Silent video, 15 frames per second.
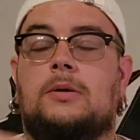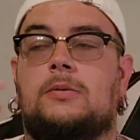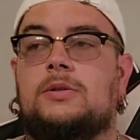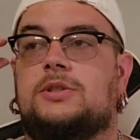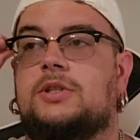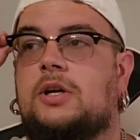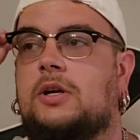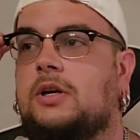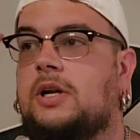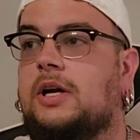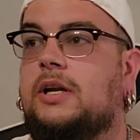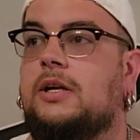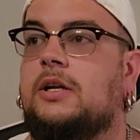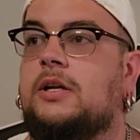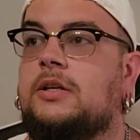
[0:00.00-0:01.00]
we're starting
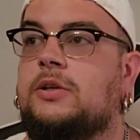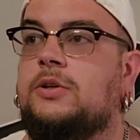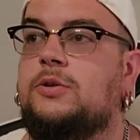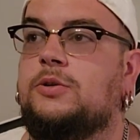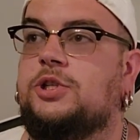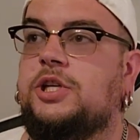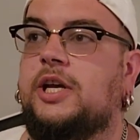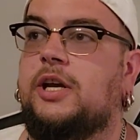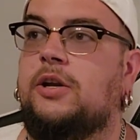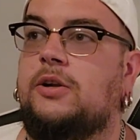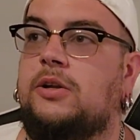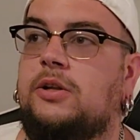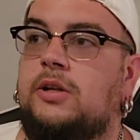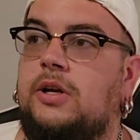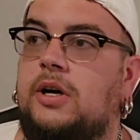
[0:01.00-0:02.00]
on a new
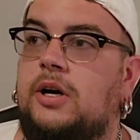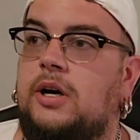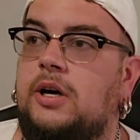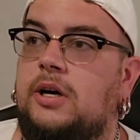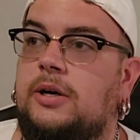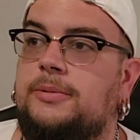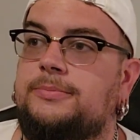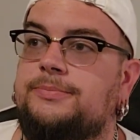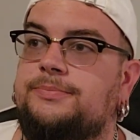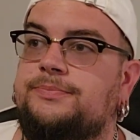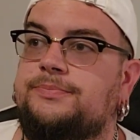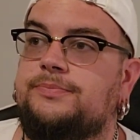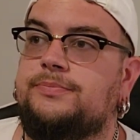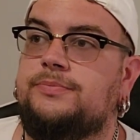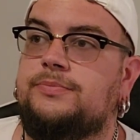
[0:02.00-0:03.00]
channel. I've
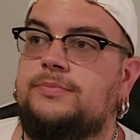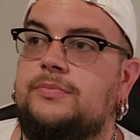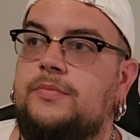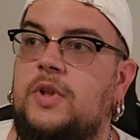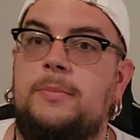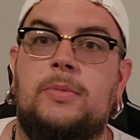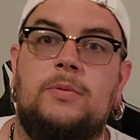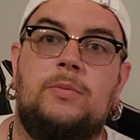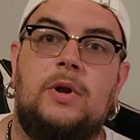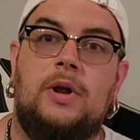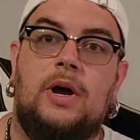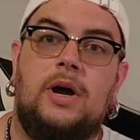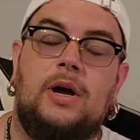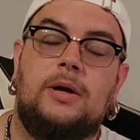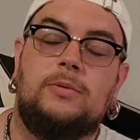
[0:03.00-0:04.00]
been
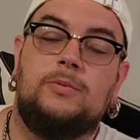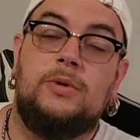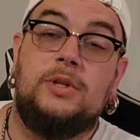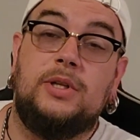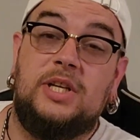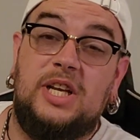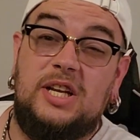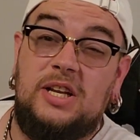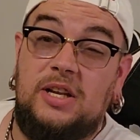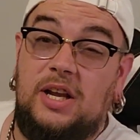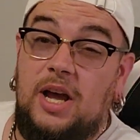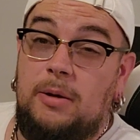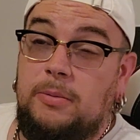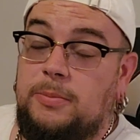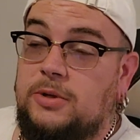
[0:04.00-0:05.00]
really getting into
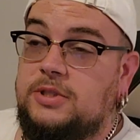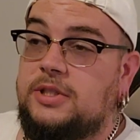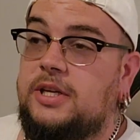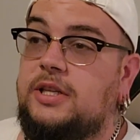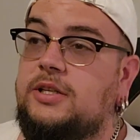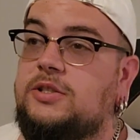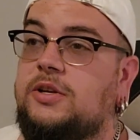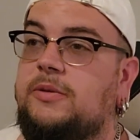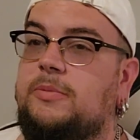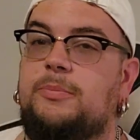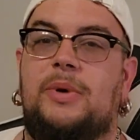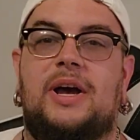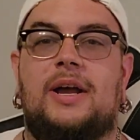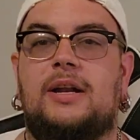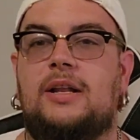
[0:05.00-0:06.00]
comic books lately, so I'm
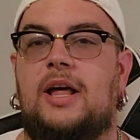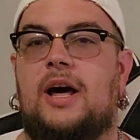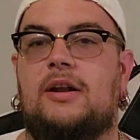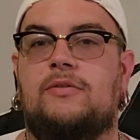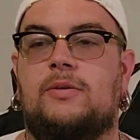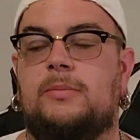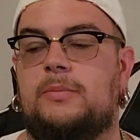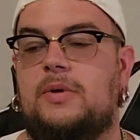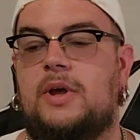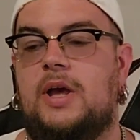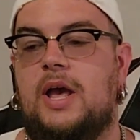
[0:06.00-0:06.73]
buying a lot of them.